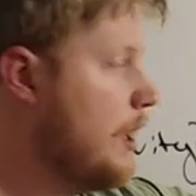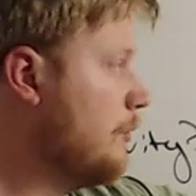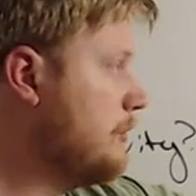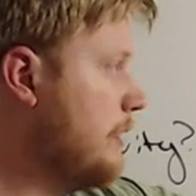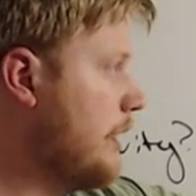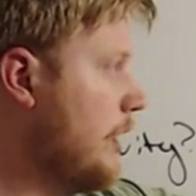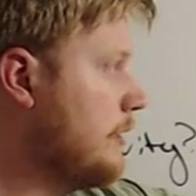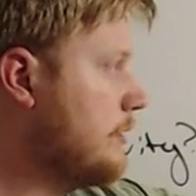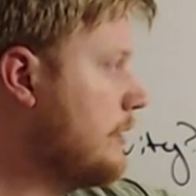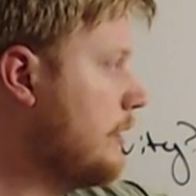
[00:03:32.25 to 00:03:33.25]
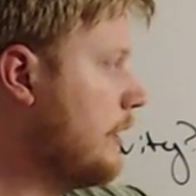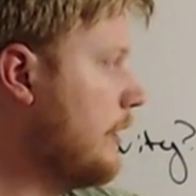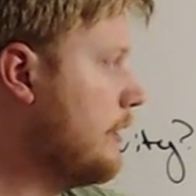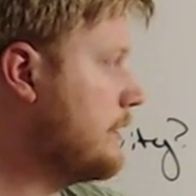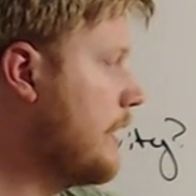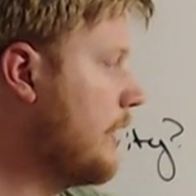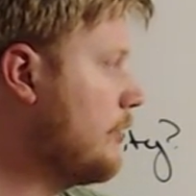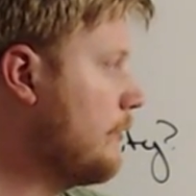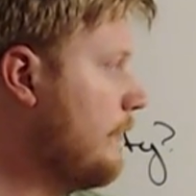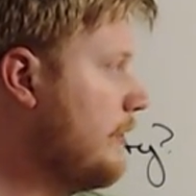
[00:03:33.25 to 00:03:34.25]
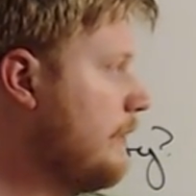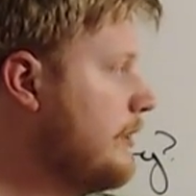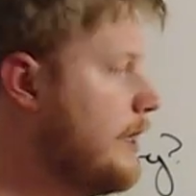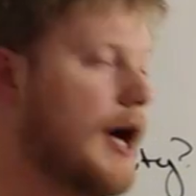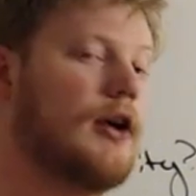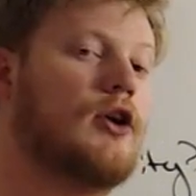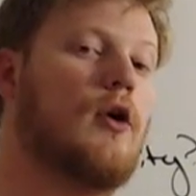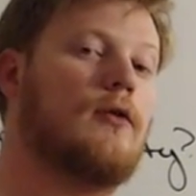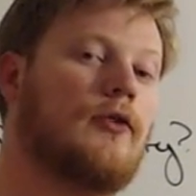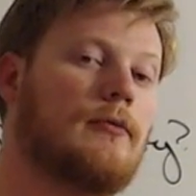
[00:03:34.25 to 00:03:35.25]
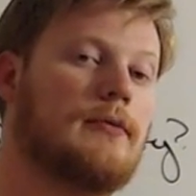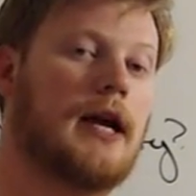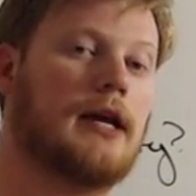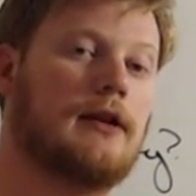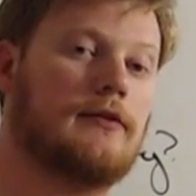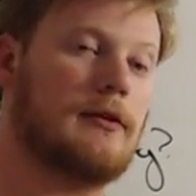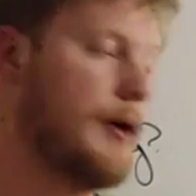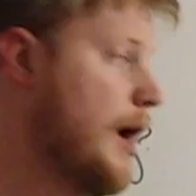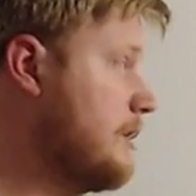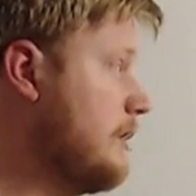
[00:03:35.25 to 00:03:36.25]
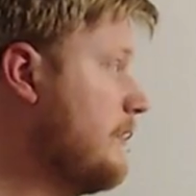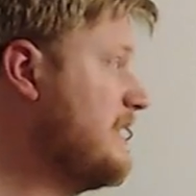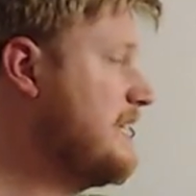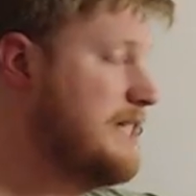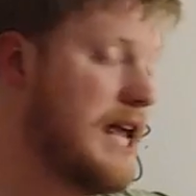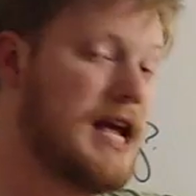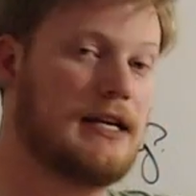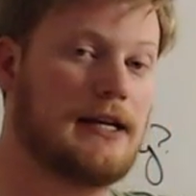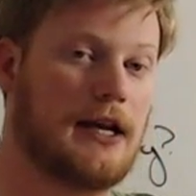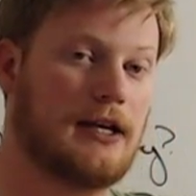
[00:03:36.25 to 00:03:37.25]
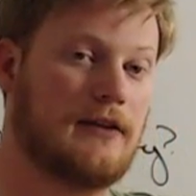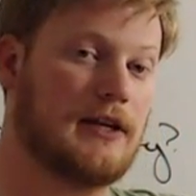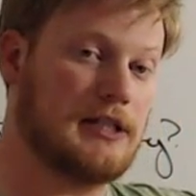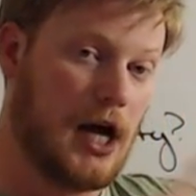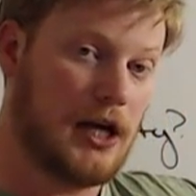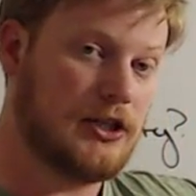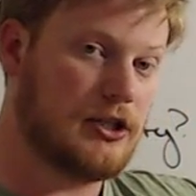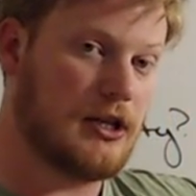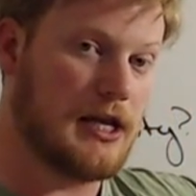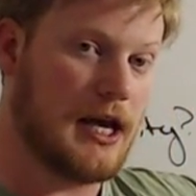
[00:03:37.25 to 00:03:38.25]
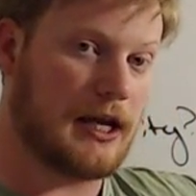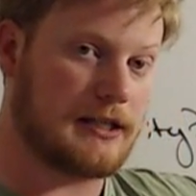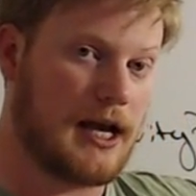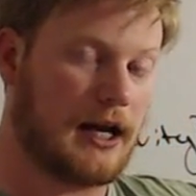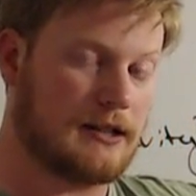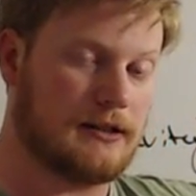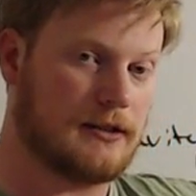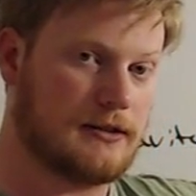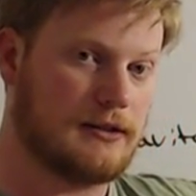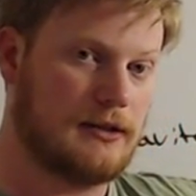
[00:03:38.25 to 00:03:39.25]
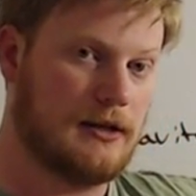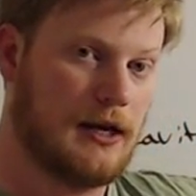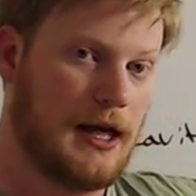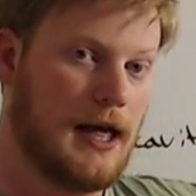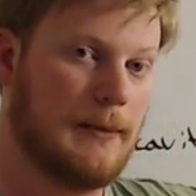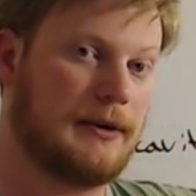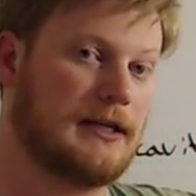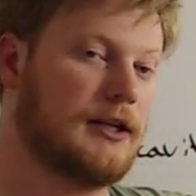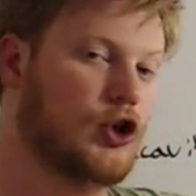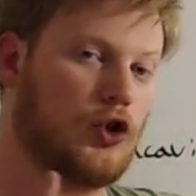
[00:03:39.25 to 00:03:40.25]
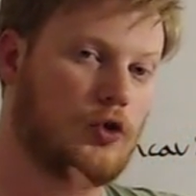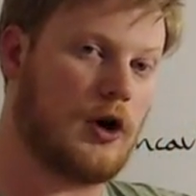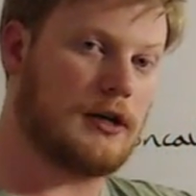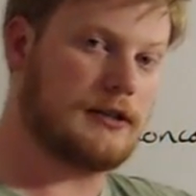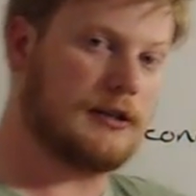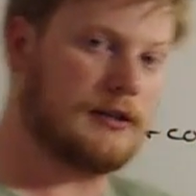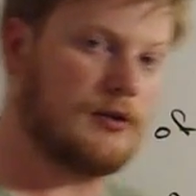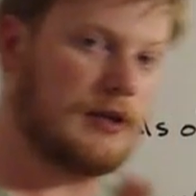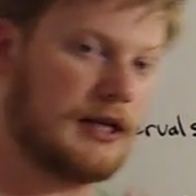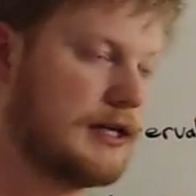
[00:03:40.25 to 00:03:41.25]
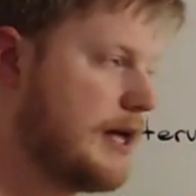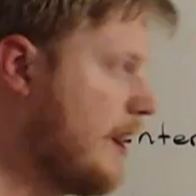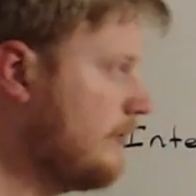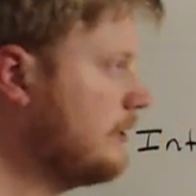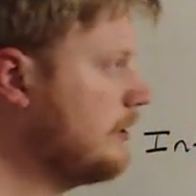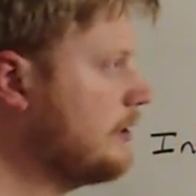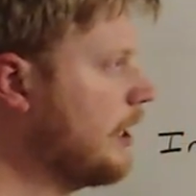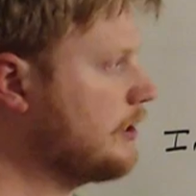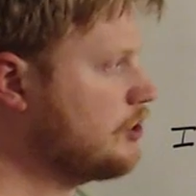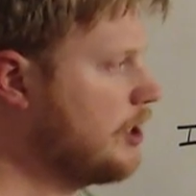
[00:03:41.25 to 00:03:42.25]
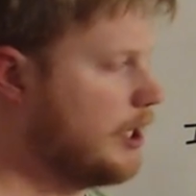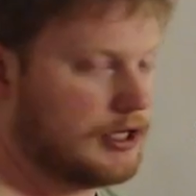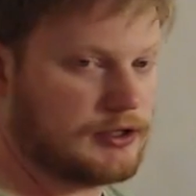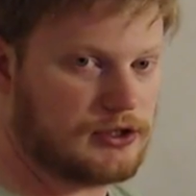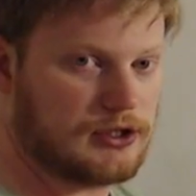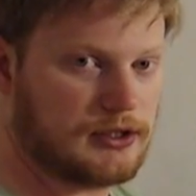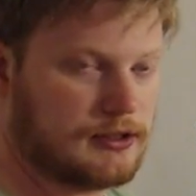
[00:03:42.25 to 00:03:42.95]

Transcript: was because the second derivative did not go from negative to positive. It stayed negative. It touched the x-axis, but it didn't cross it, so the concavity did not change.